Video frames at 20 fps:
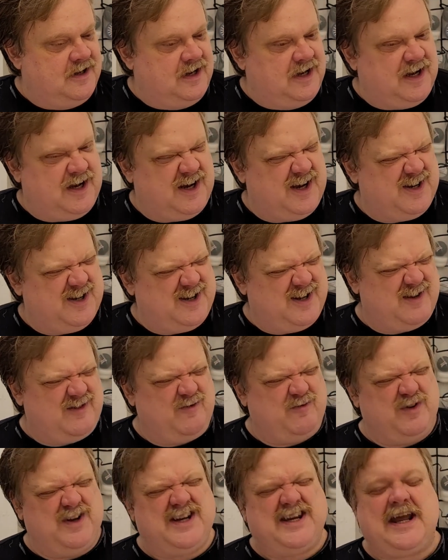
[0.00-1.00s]
And
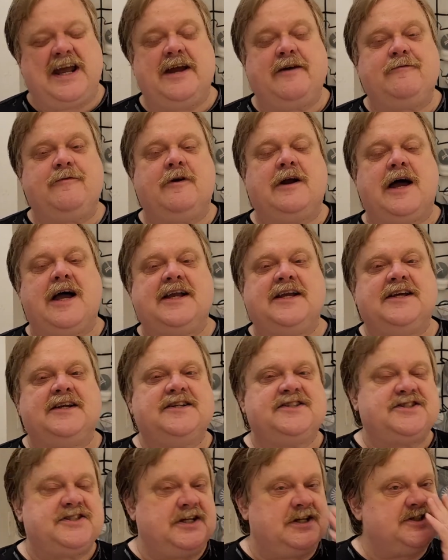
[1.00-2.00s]
whenever I get
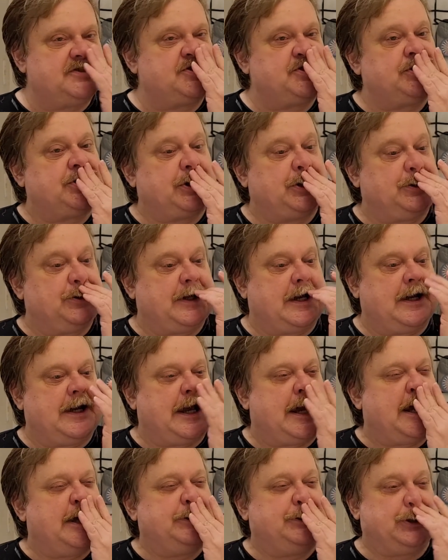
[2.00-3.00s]
a chance to do
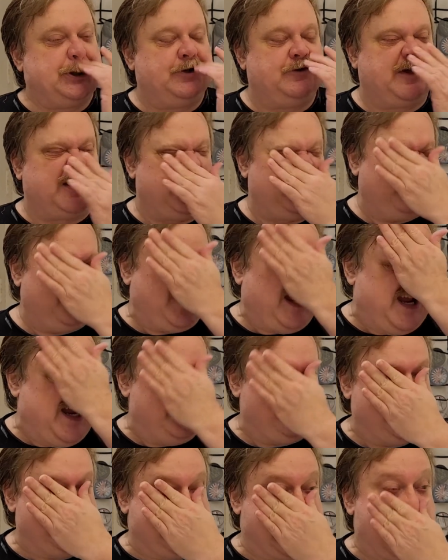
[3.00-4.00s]
that, I do that.
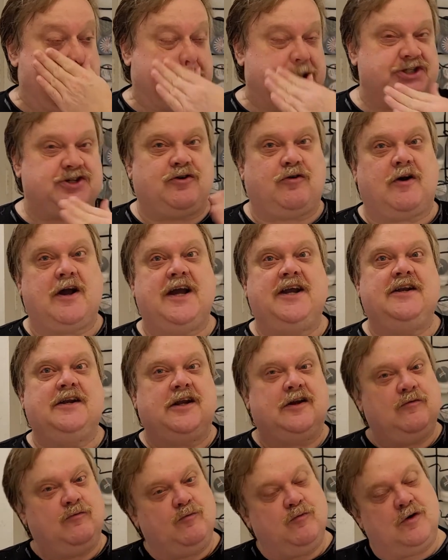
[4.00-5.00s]
Amazon's great
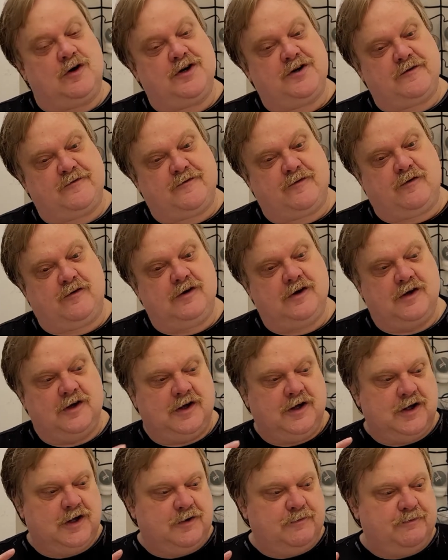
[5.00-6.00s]
and wonderful,
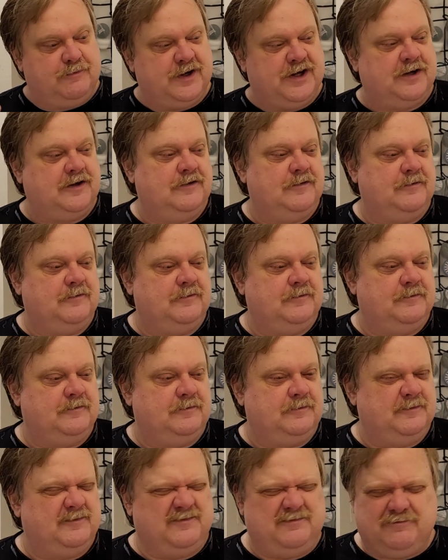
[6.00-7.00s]
but
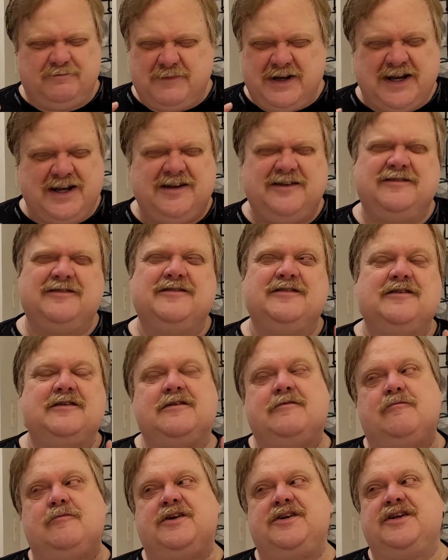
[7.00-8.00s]
man,
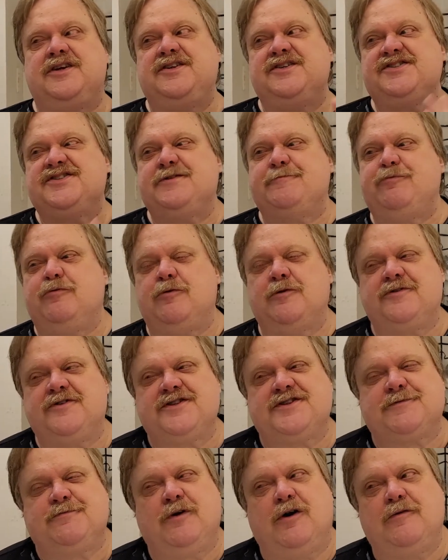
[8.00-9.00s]
we need to support
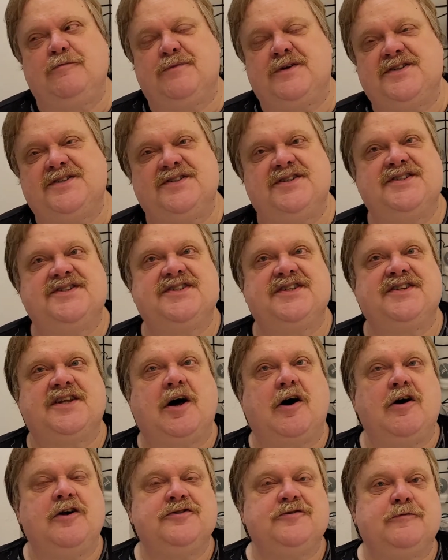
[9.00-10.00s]
the small business and the
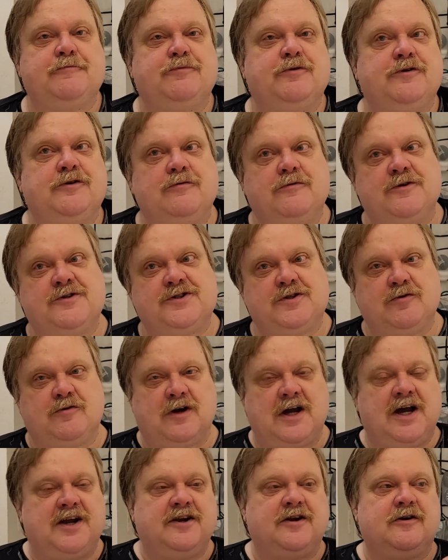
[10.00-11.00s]
entrepreneurs who
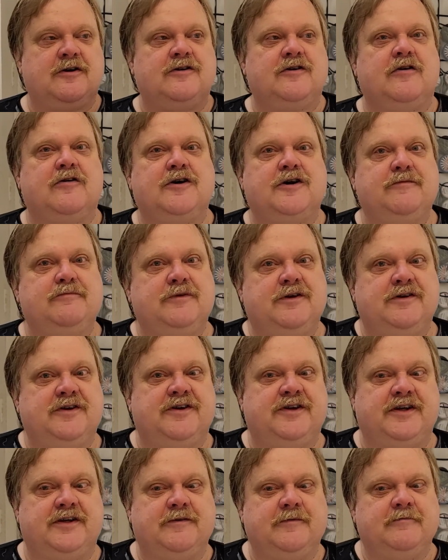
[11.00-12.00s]
are out here in our
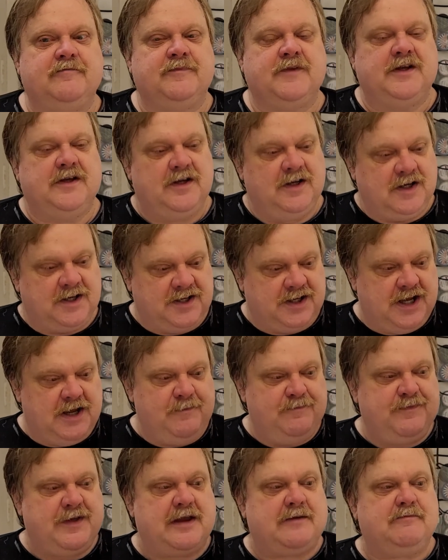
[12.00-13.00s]
community and
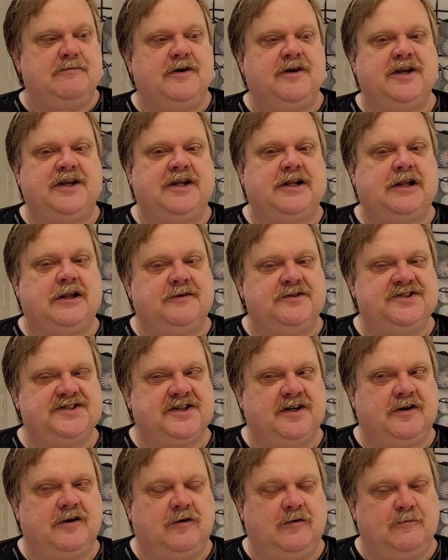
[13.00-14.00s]
keep that money close
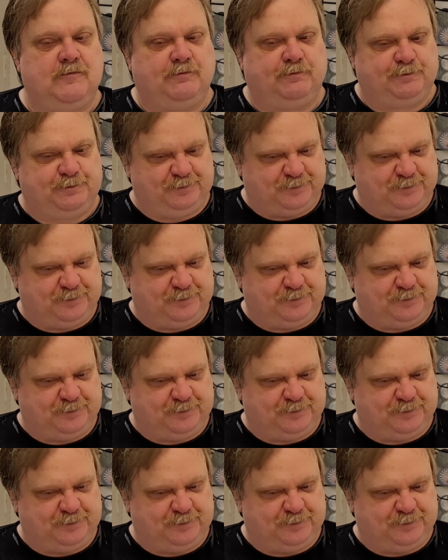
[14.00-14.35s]
to home.